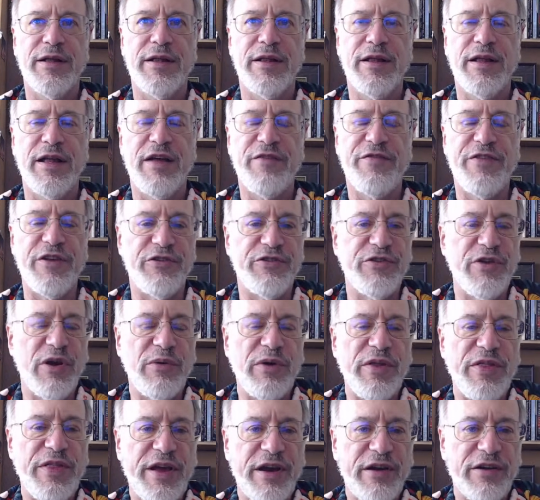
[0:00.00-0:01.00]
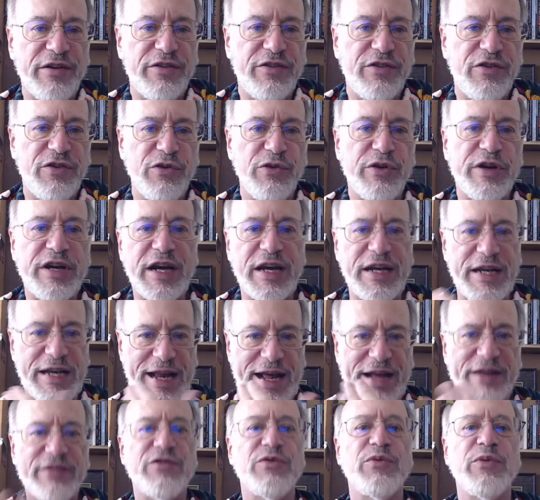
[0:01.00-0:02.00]
if there's no one there to
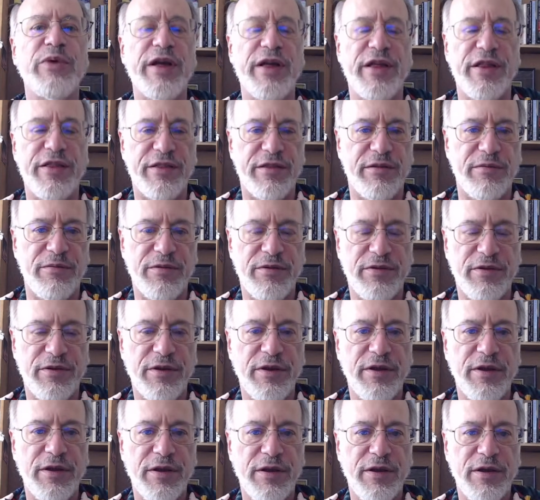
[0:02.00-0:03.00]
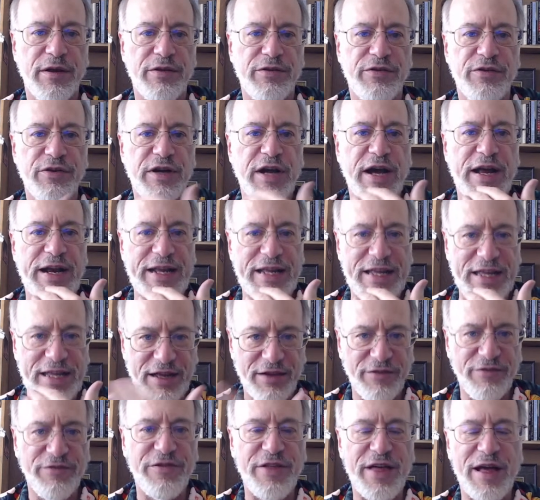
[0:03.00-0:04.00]
connect with, to kind of
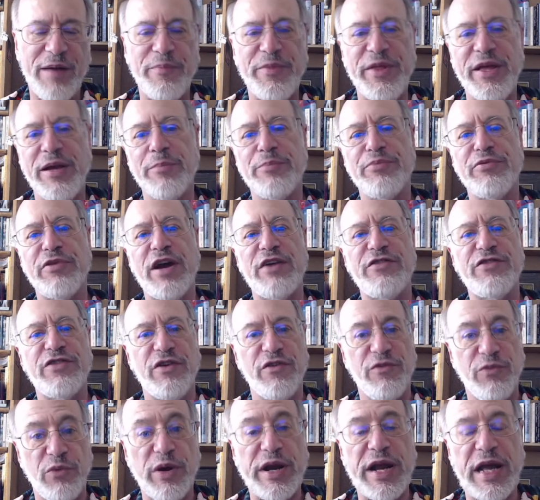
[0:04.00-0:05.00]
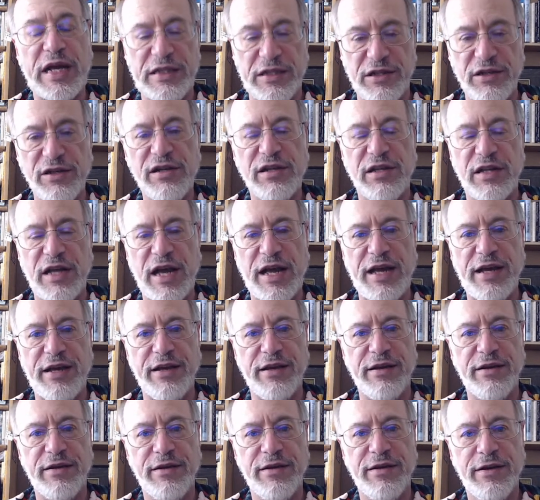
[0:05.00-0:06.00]
give them the impression of what I look like,
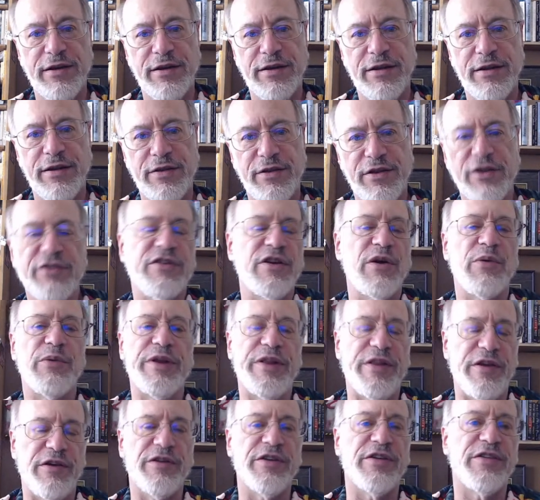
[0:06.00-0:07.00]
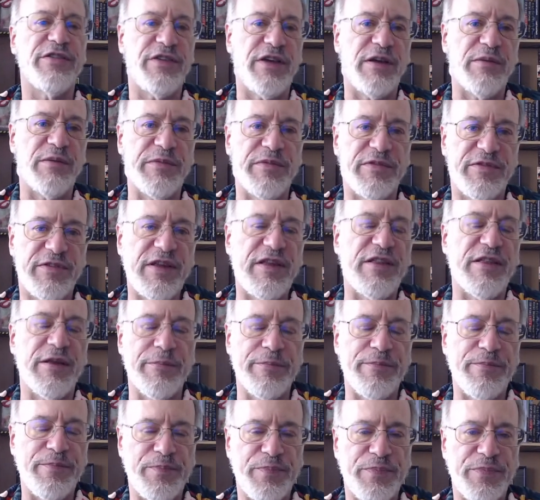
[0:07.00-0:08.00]
there's no one there to see them.
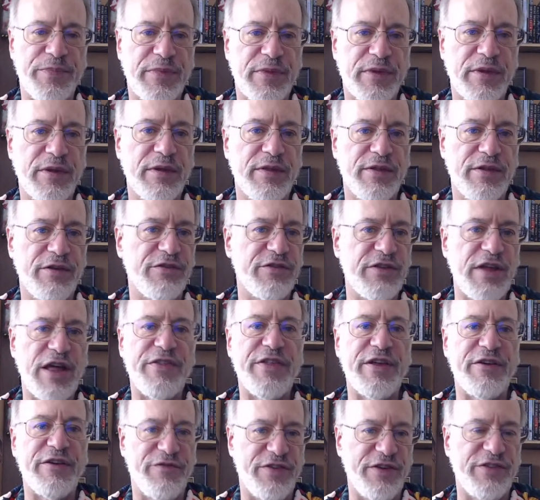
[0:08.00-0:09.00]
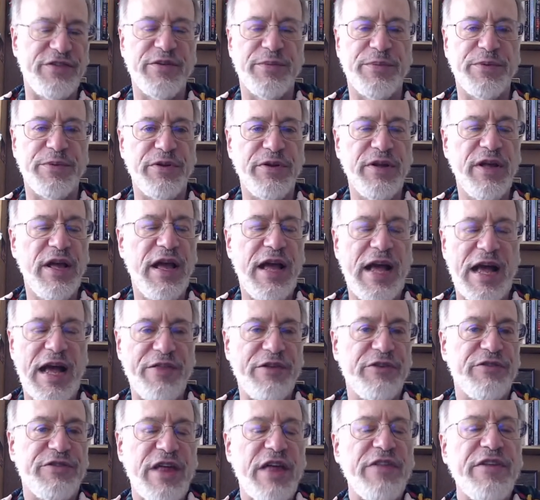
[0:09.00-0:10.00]
There's nothing visible, and
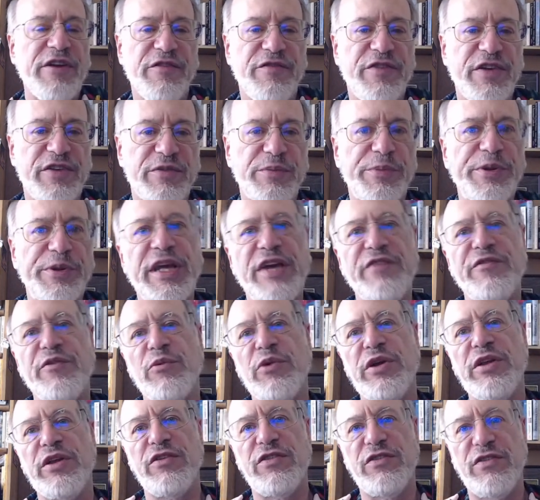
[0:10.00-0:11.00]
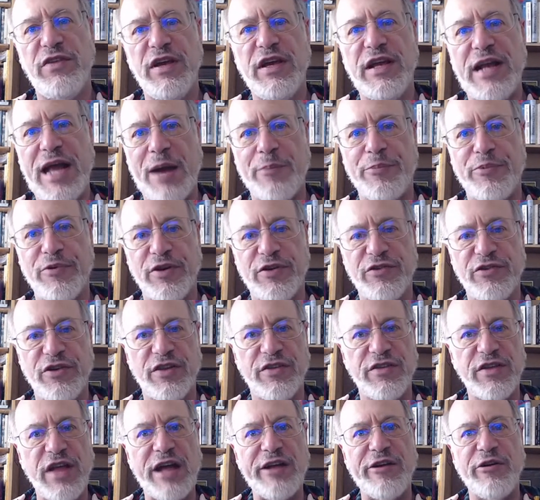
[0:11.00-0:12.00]
there's nothing visible even when you see an apparition. It's
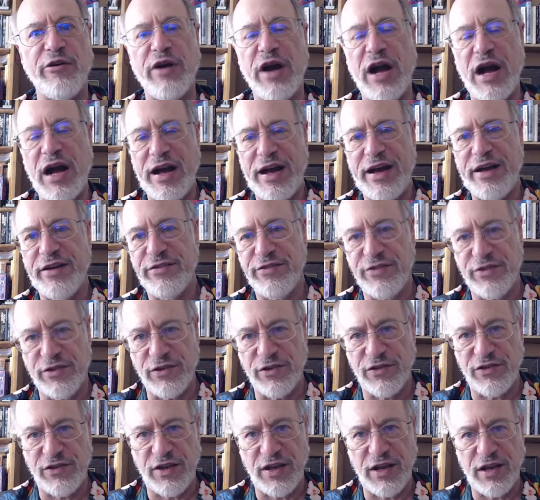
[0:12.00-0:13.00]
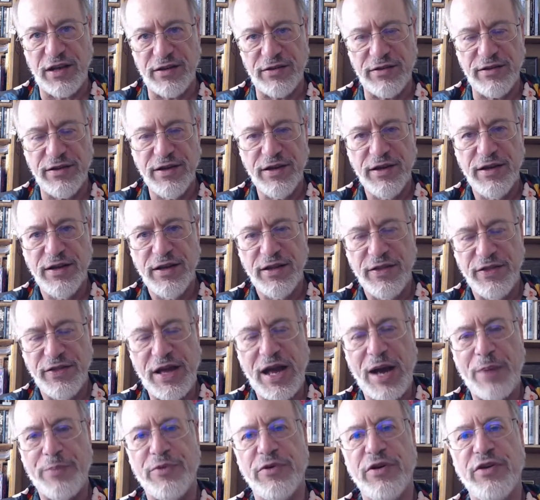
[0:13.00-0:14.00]
not your eyes that are seeing the
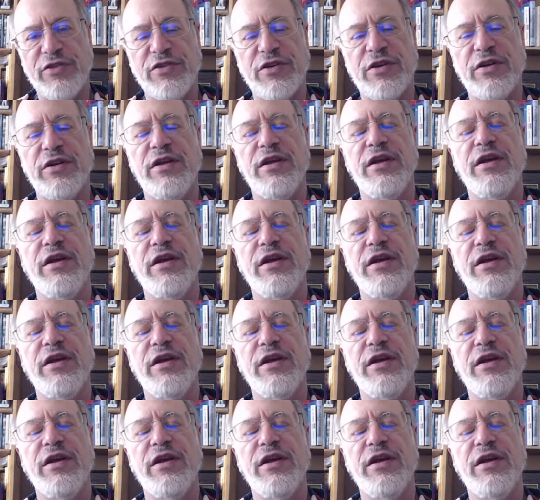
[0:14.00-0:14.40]
apparition.